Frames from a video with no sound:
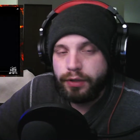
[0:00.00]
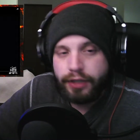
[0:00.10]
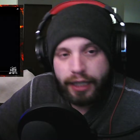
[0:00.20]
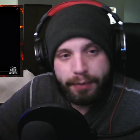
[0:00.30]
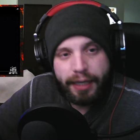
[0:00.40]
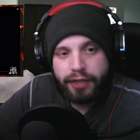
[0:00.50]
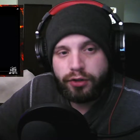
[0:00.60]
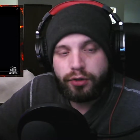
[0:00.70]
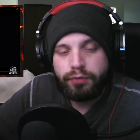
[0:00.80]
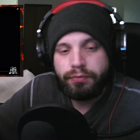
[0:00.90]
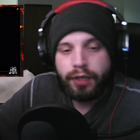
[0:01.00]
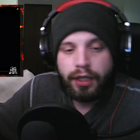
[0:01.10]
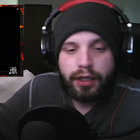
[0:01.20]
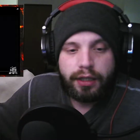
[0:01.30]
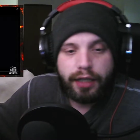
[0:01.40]
Same asshole.
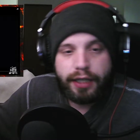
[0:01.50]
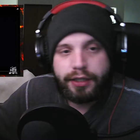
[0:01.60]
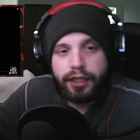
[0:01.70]
Guys,